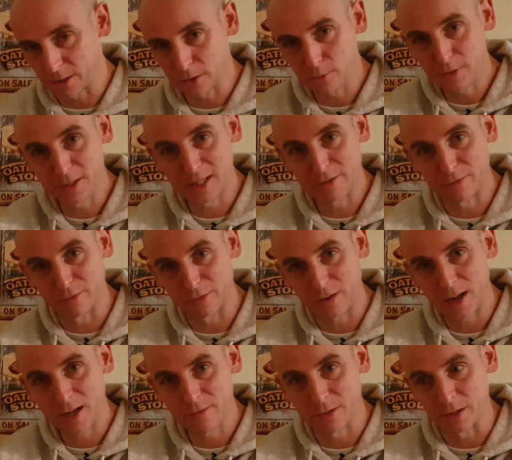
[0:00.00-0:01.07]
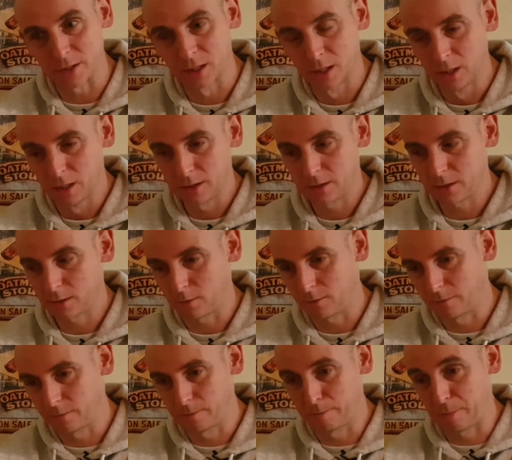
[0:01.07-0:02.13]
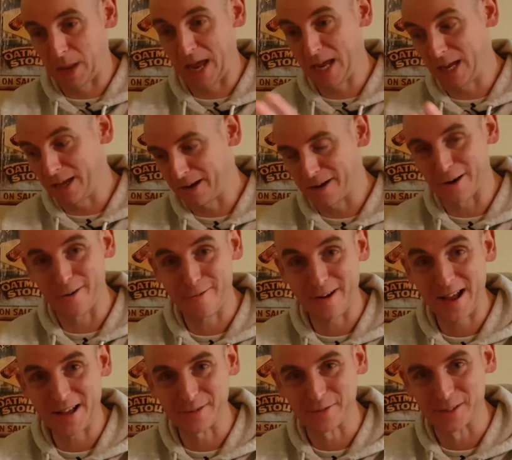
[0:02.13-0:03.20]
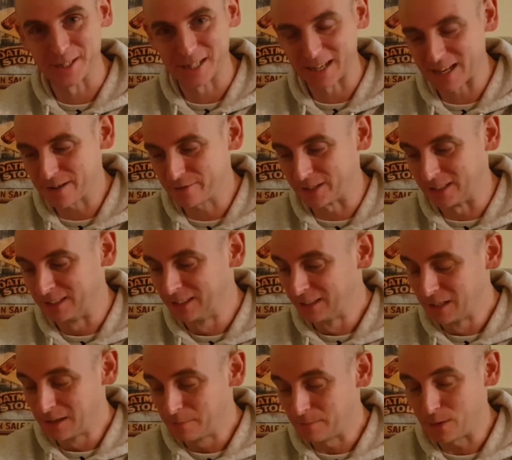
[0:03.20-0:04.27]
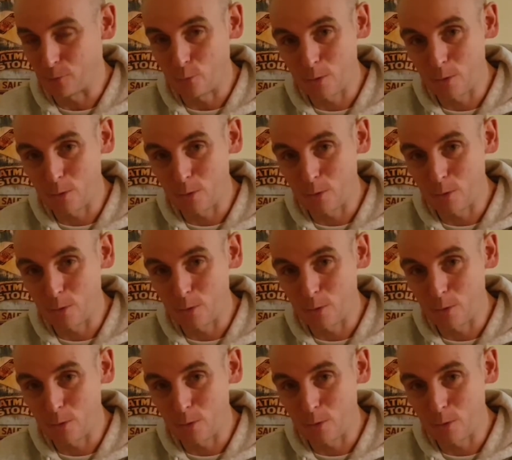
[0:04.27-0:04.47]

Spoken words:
It's all the different flavours just sort of pinging around together, but